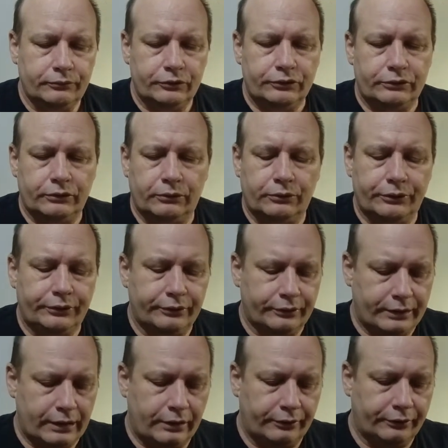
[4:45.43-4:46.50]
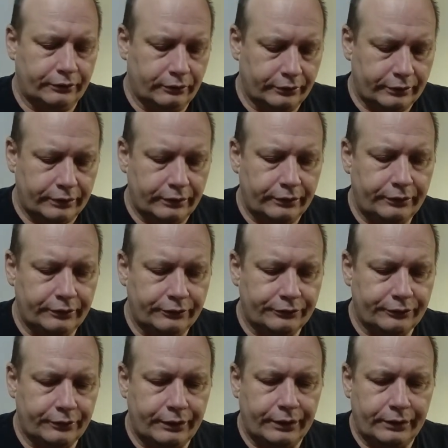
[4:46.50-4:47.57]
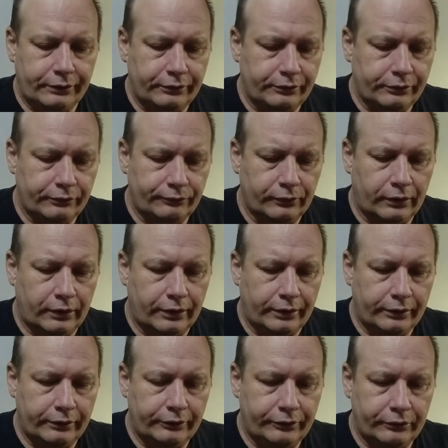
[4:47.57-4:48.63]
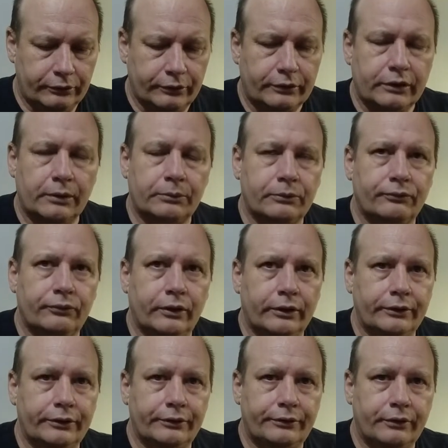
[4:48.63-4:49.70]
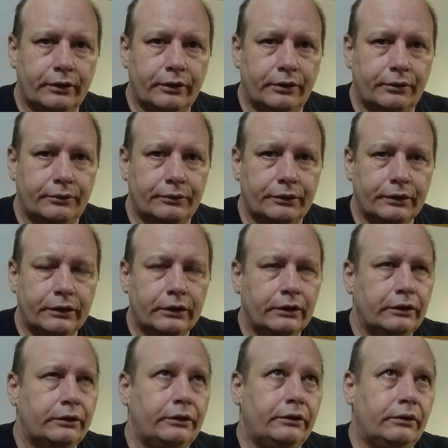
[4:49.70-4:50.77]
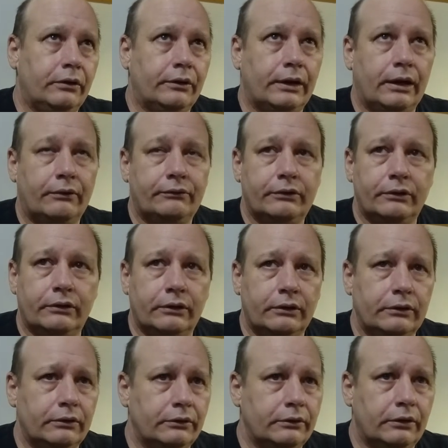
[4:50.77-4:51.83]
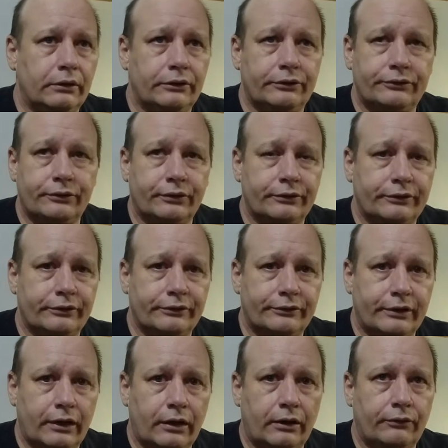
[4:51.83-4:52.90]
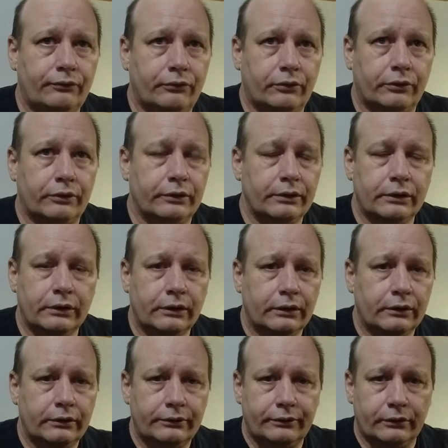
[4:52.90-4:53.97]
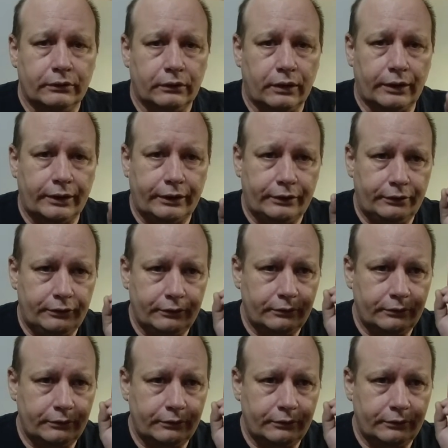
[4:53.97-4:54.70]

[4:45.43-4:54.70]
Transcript: So when you're down, you're looking at your screen and you're flying, and you look up to find your drone, you don't have to search the sky for it. The light